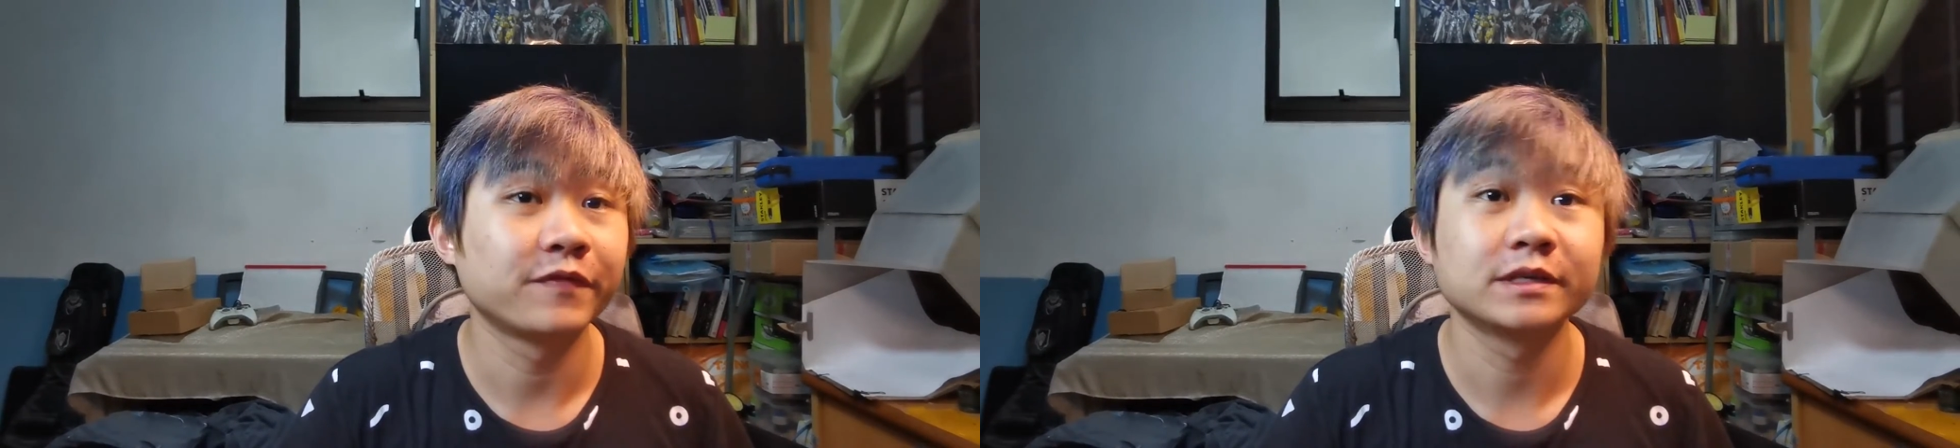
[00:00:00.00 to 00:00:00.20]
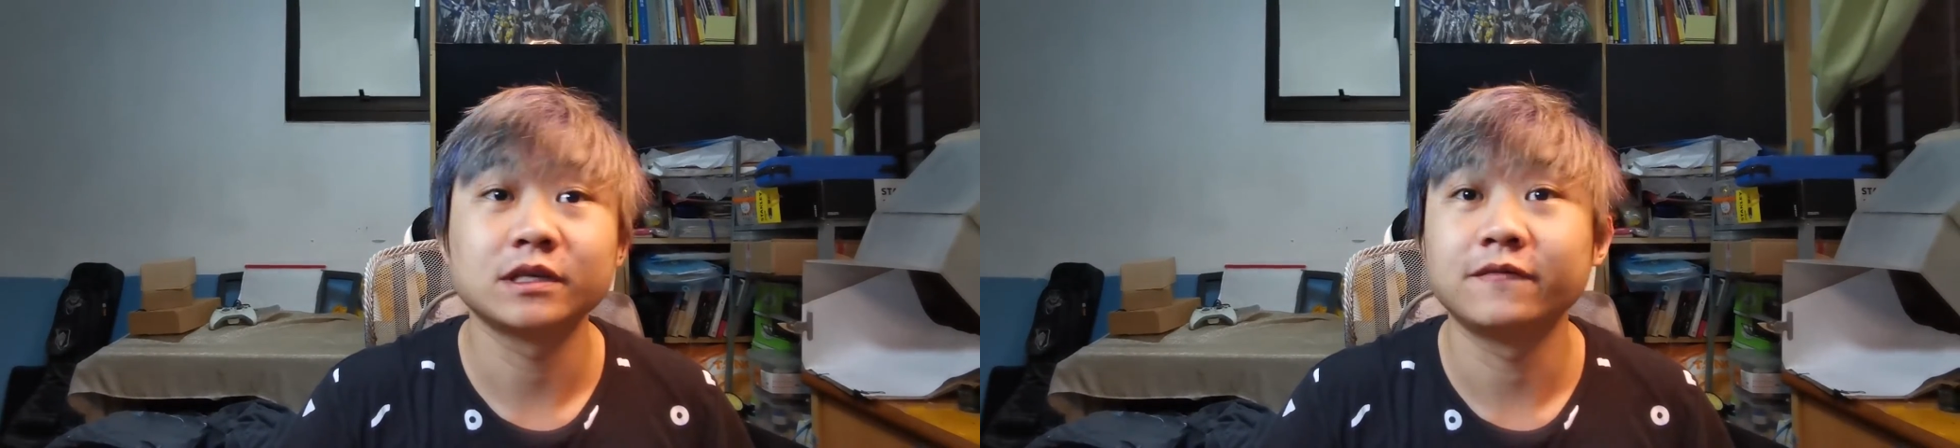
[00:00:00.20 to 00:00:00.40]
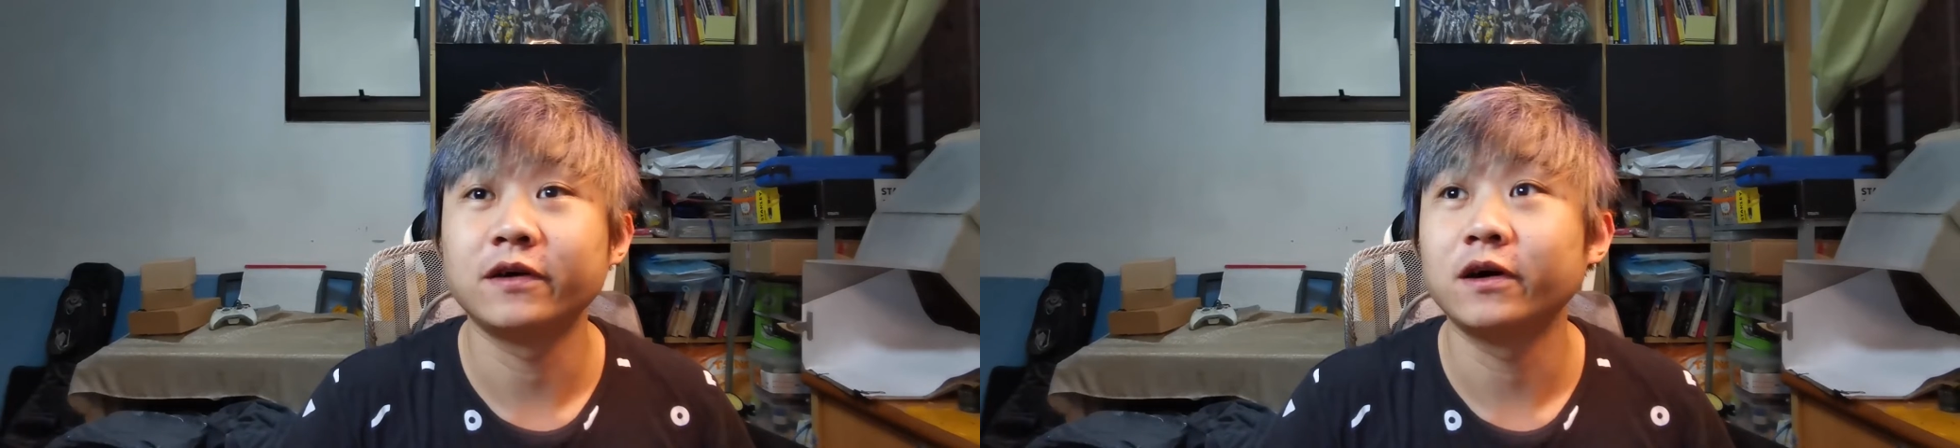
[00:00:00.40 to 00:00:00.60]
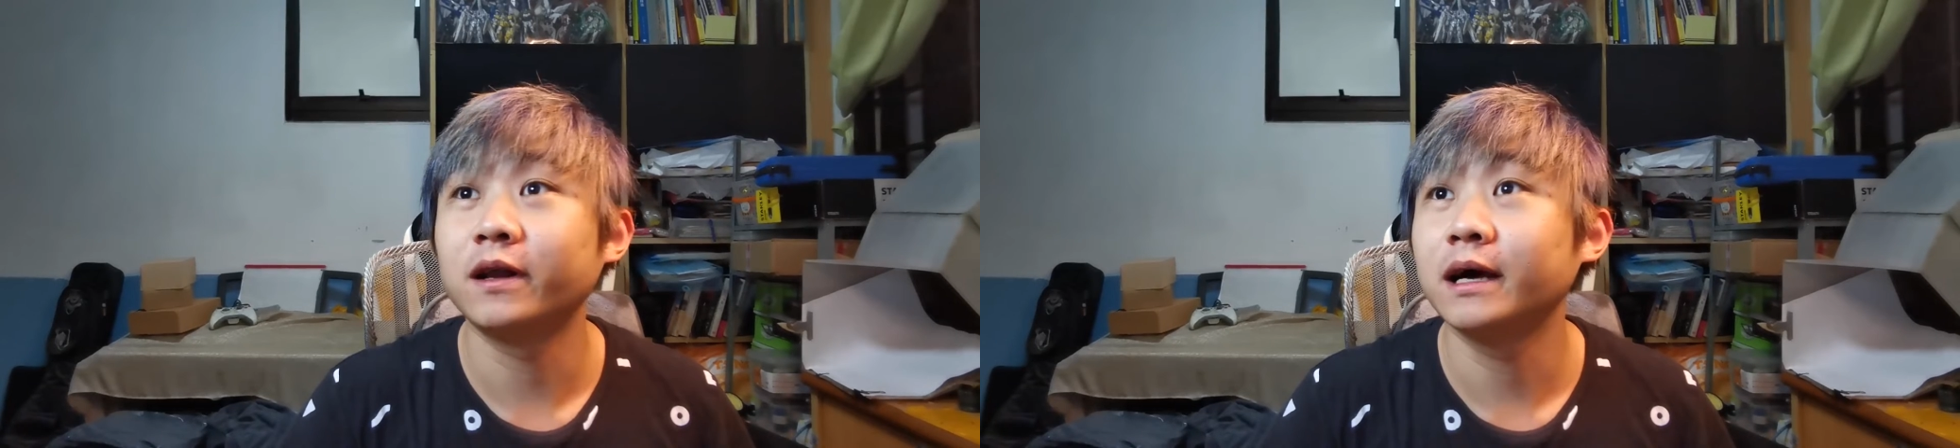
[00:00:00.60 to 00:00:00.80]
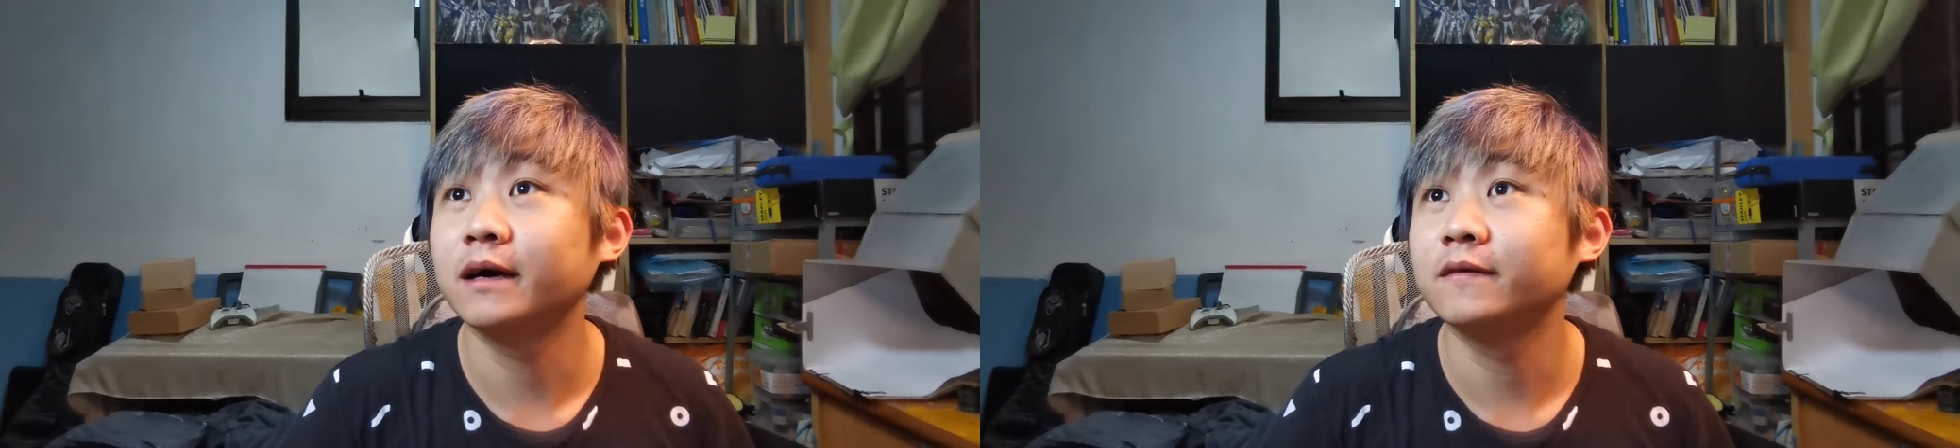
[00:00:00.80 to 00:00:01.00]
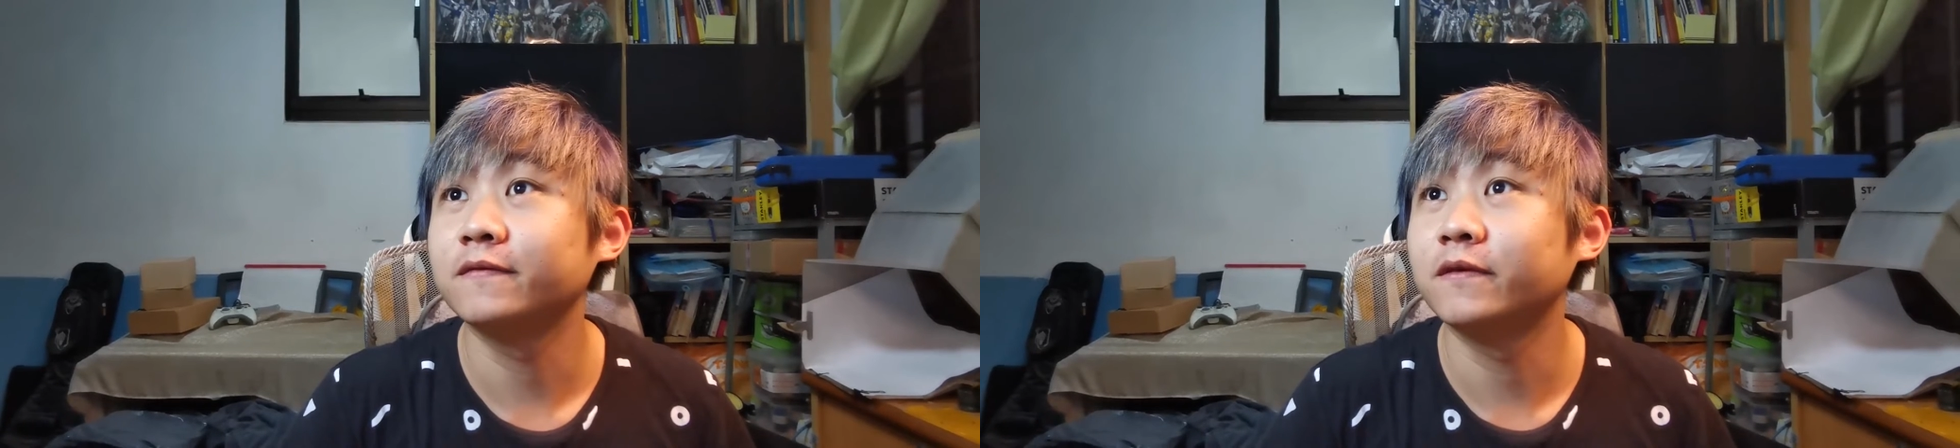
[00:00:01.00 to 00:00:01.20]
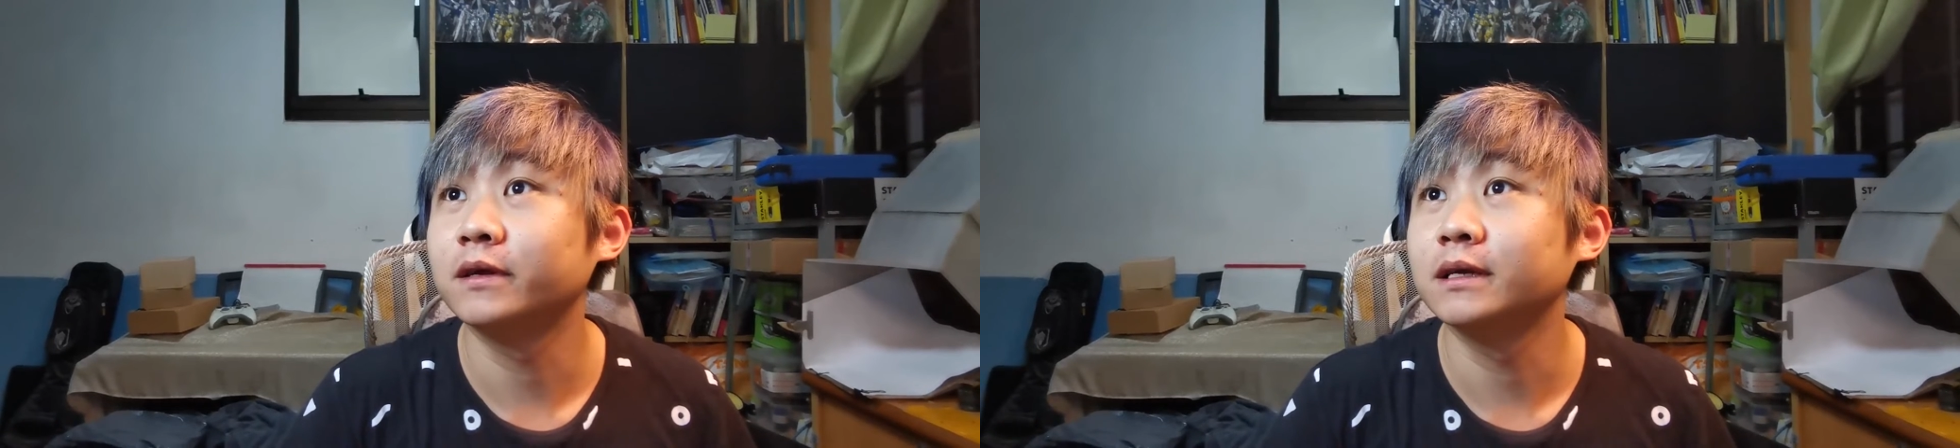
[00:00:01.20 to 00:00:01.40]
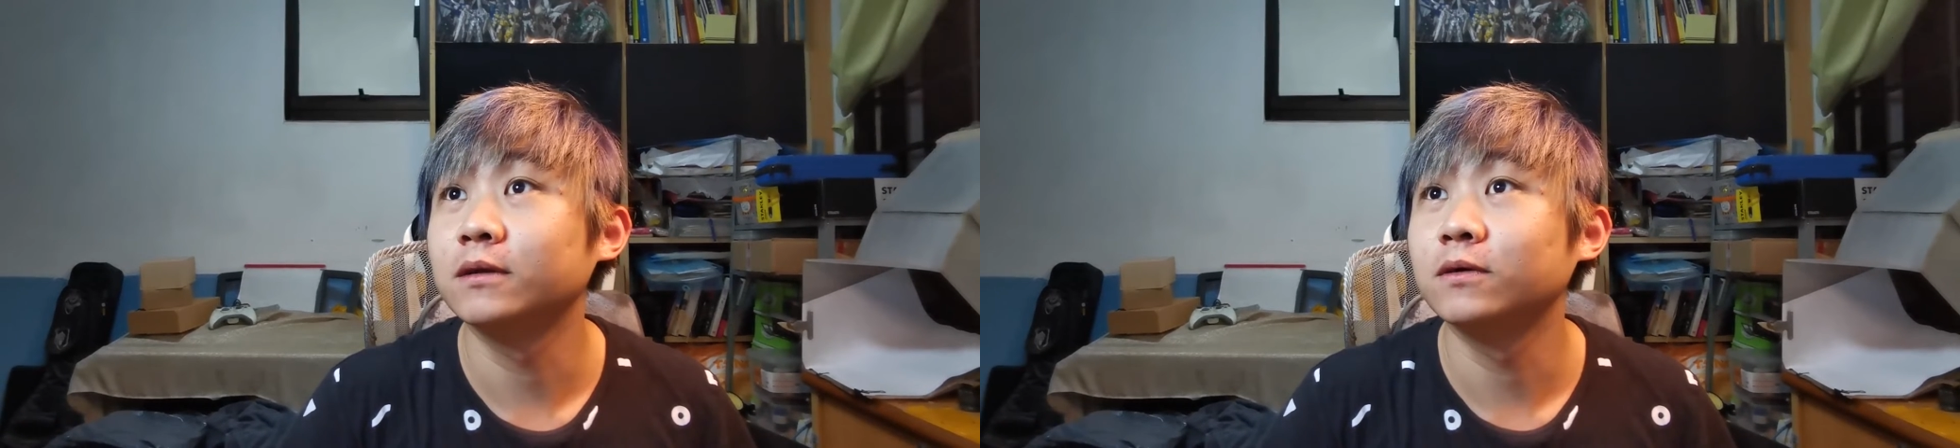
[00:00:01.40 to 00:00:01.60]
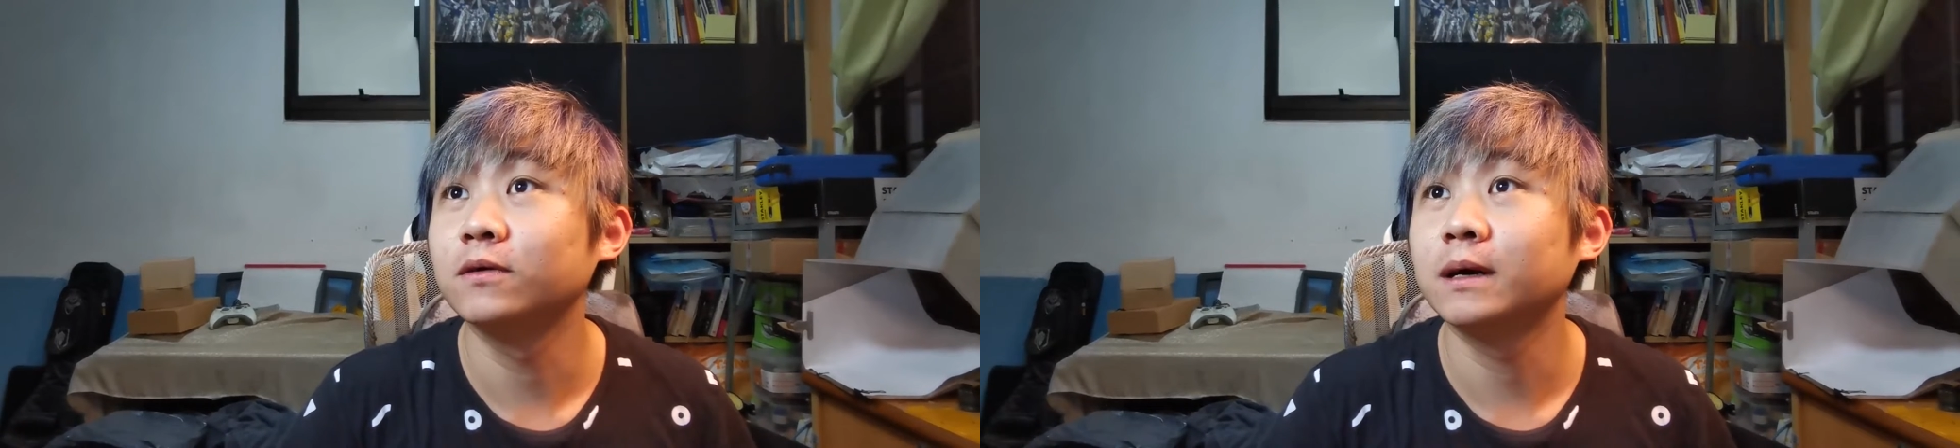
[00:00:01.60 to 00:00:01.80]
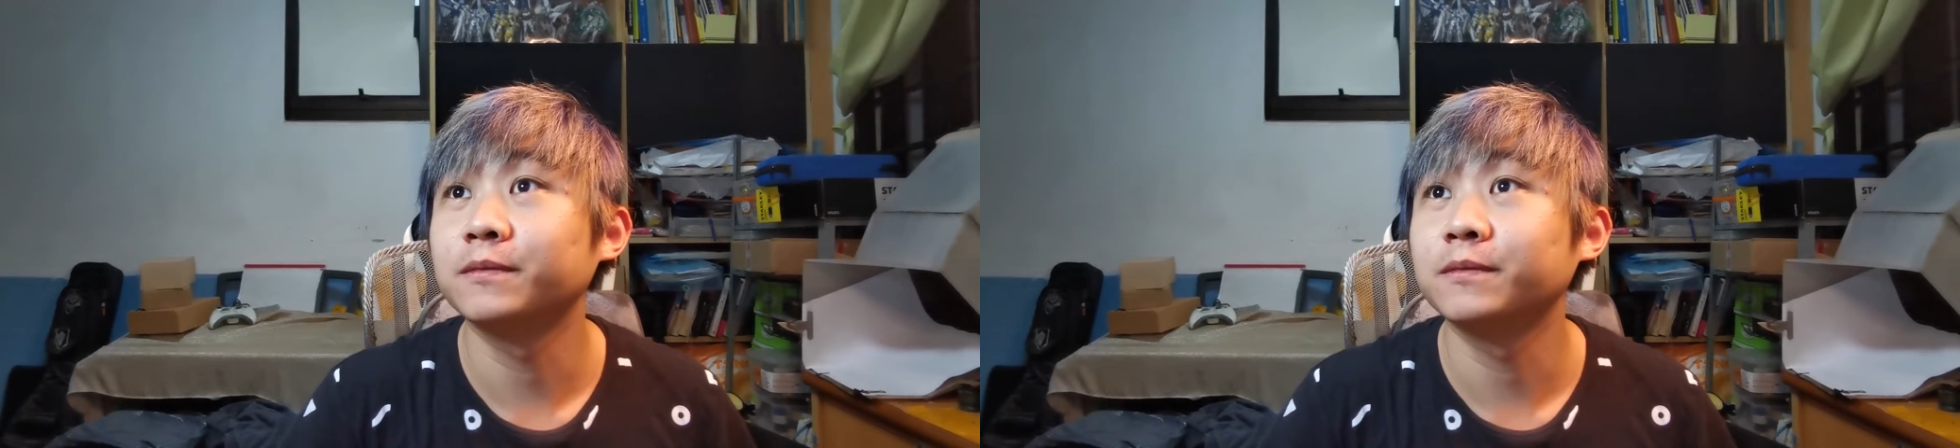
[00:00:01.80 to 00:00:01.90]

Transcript: first of all, for the logo,